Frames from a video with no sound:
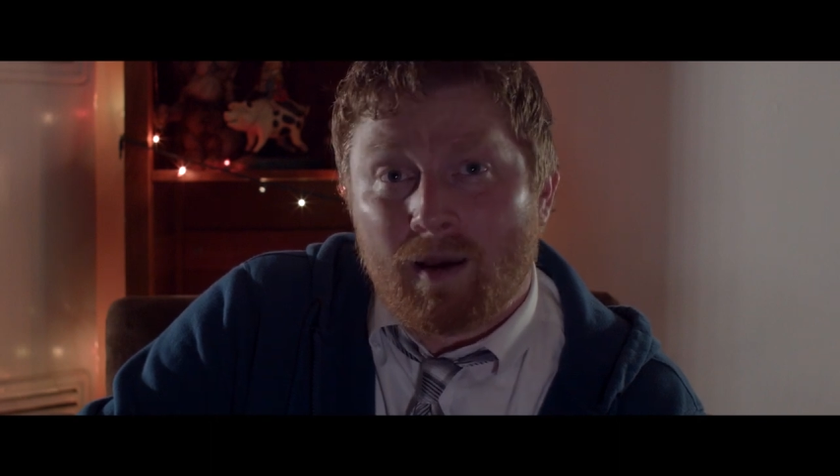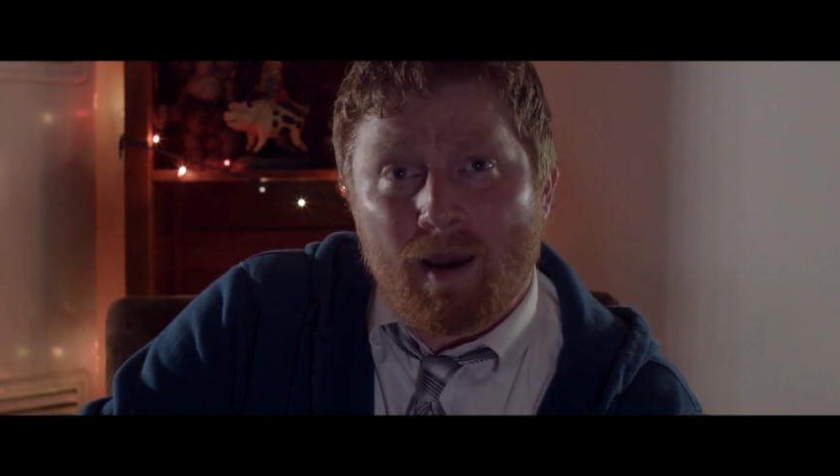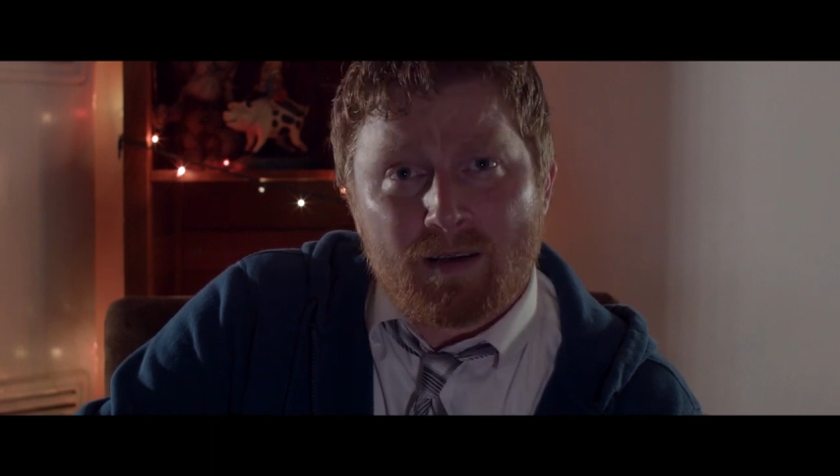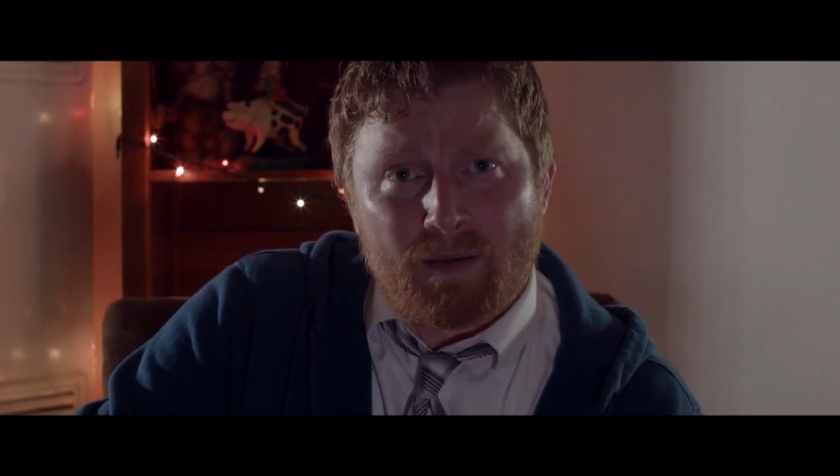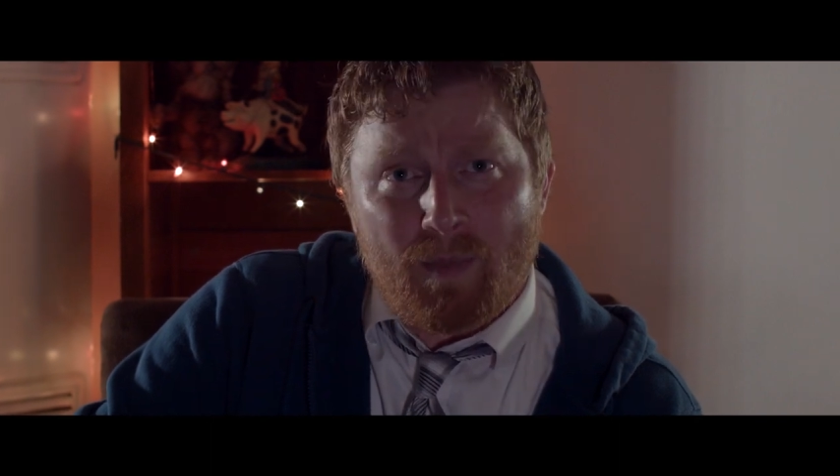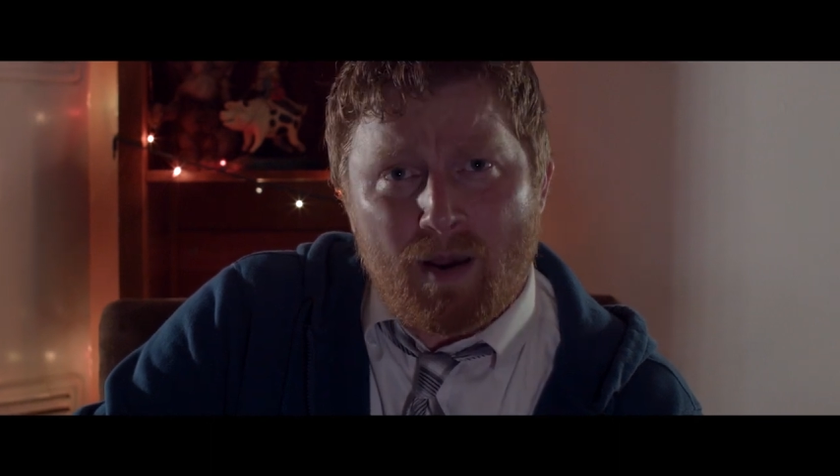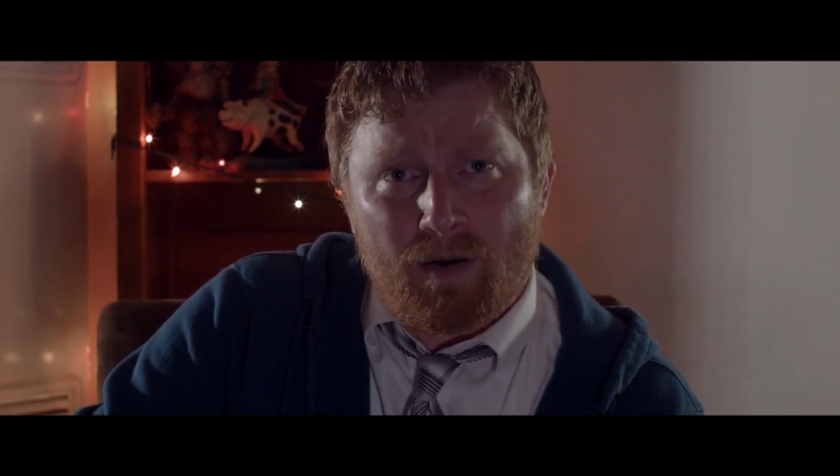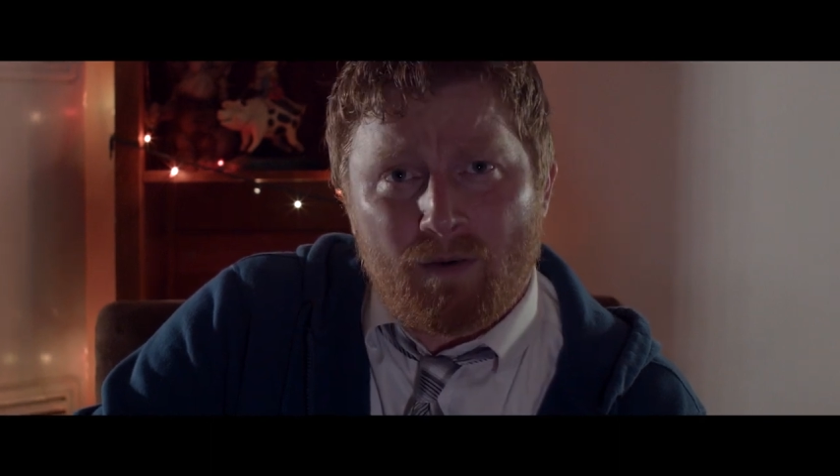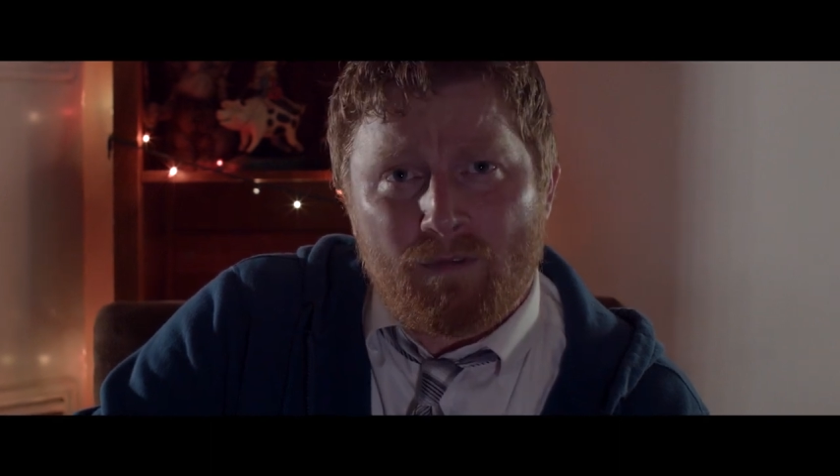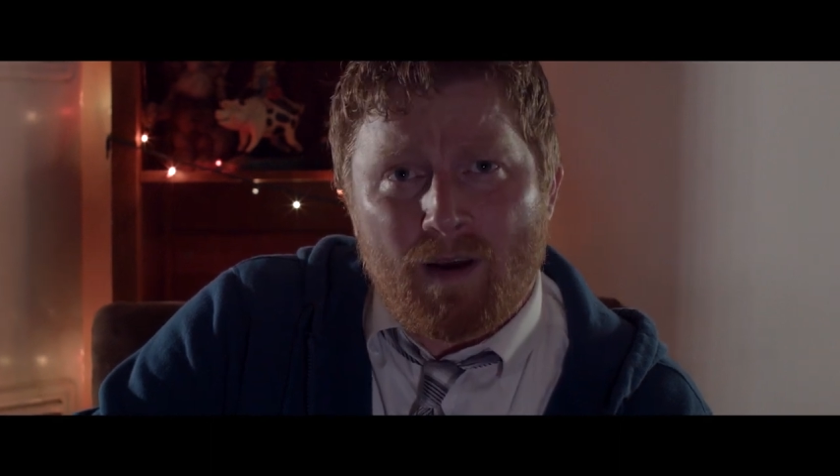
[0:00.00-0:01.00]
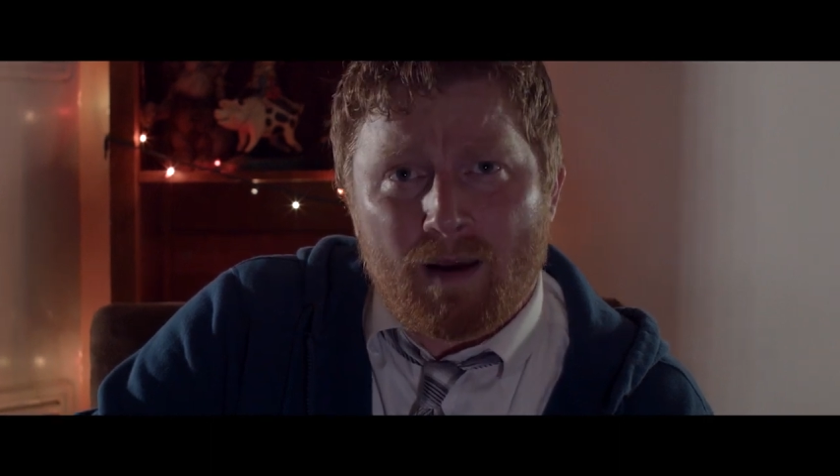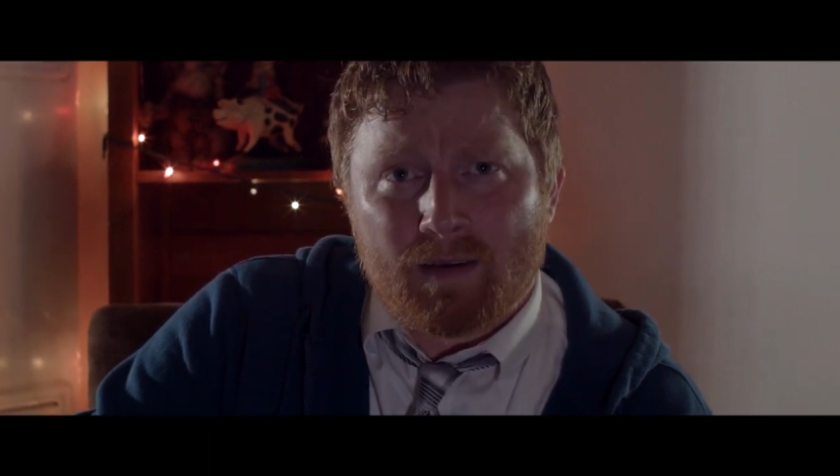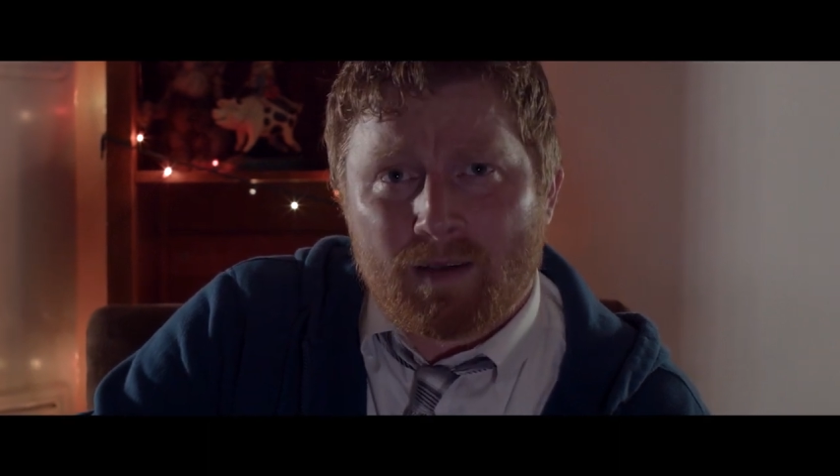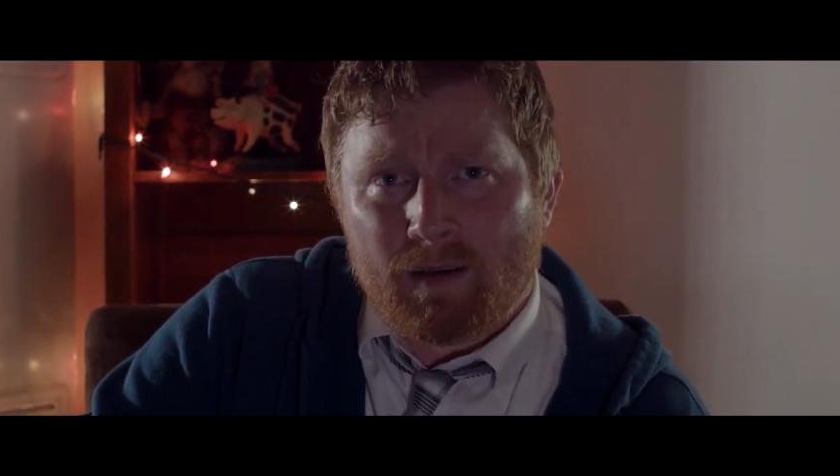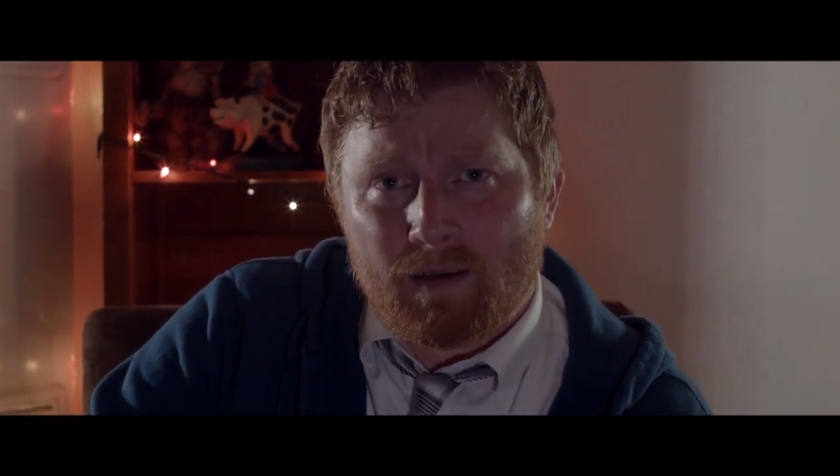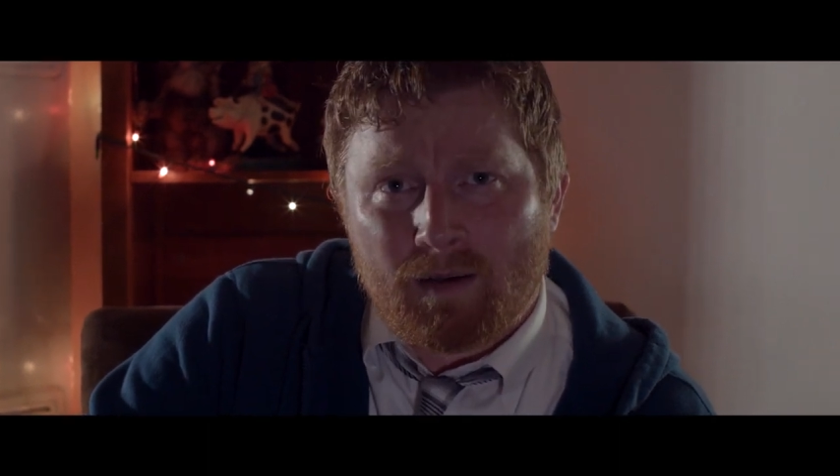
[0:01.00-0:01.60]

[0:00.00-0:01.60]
As a matter of fact,